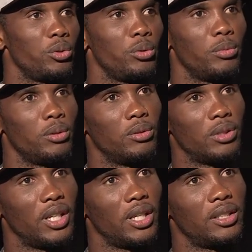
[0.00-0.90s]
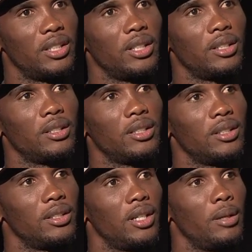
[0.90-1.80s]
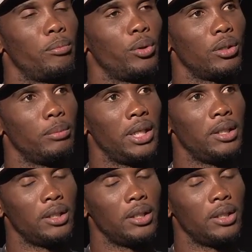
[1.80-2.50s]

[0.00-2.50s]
Luckily for me, I have always had